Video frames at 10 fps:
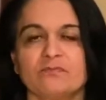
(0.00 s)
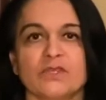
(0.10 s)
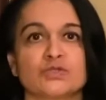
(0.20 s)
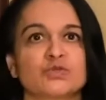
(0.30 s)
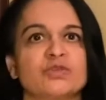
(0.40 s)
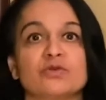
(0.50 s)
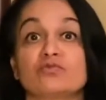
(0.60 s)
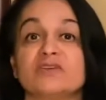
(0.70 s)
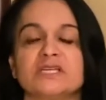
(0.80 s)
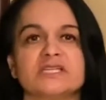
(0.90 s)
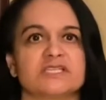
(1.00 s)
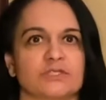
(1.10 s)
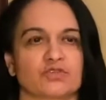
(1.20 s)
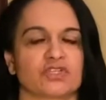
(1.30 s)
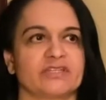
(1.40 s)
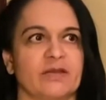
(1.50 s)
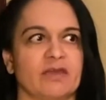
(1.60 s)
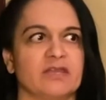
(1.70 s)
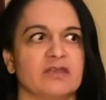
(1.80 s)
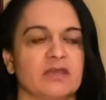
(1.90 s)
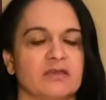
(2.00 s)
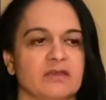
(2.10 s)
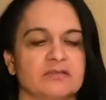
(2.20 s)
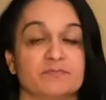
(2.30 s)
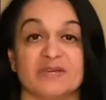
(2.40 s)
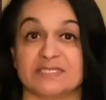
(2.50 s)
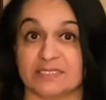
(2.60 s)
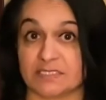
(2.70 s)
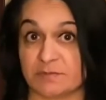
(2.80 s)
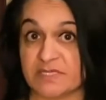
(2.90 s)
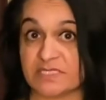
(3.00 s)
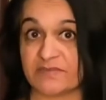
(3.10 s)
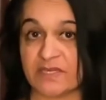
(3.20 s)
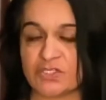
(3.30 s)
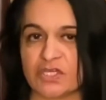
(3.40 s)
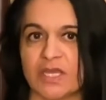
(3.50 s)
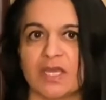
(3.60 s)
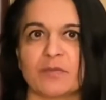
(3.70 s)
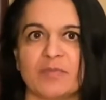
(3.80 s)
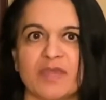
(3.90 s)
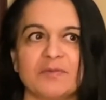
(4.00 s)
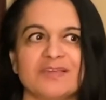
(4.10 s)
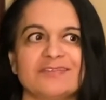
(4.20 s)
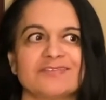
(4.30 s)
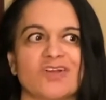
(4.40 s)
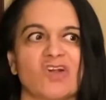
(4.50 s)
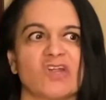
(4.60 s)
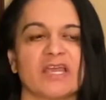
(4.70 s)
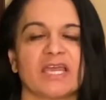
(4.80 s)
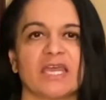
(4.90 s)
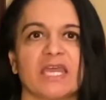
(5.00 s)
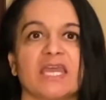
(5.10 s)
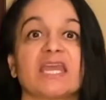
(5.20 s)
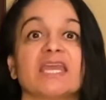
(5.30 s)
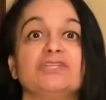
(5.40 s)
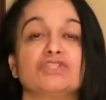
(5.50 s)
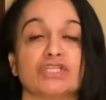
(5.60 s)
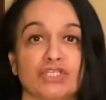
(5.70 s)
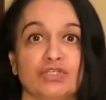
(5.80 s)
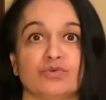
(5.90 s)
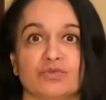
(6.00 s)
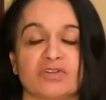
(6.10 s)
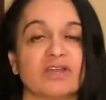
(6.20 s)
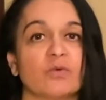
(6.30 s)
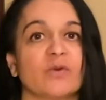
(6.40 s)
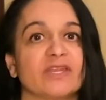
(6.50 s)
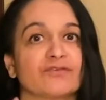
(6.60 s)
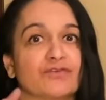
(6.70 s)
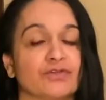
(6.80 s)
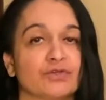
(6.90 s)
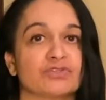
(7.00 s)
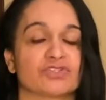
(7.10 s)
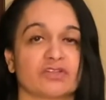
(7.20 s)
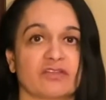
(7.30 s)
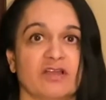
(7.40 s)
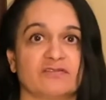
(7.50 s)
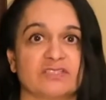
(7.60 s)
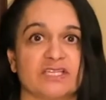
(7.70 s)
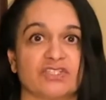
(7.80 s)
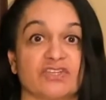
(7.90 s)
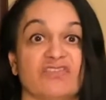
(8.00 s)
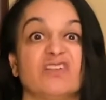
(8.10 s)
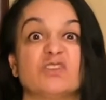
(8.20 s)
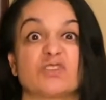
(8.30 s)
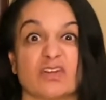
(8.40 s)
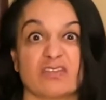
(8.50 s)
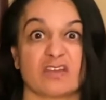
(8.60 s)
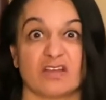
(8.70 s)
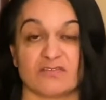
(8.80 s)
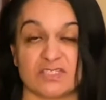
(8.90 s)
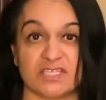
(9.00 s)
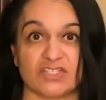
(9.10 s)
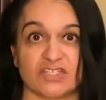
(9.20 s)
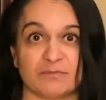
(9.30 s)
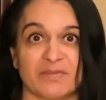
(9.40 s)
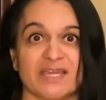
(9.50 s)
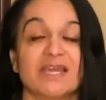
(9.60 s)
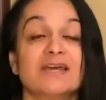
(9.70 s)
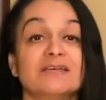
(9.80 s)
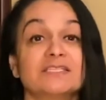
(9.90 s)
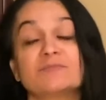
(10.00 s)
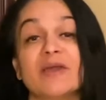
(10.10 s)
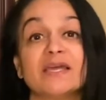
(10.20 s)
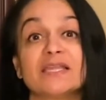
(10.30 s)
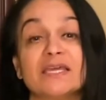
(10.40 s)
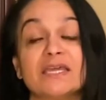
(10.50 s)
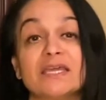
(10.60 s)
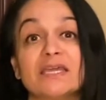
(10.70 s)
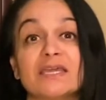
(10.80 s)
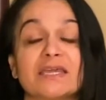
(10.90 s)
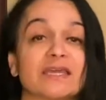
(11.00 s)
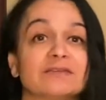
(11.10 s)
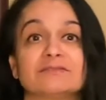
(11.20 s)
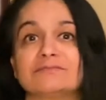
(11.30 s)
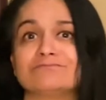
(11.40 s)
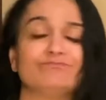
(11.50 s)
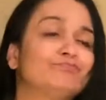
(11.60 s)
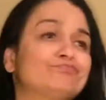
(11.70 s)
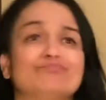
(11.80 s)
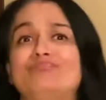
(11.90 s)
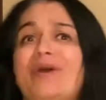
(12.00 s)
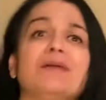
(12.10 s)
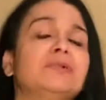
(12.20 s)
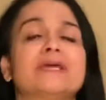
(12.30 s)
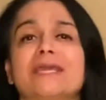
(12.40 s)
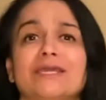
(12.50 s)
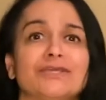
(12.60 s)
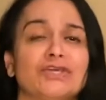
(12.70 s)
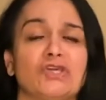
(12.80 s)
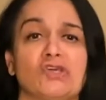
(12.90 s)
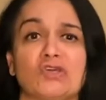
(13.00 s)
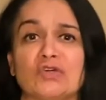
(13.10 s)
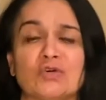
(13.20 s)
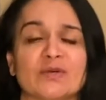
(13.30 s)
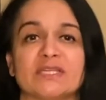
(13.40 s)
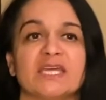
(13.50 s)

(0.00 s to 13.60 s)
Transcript: So they're really social now. And by 6 months of age, babies are engaging you. They're not waiting for you to start the conversation. They're starting the conversation by smiling and babbling at you. And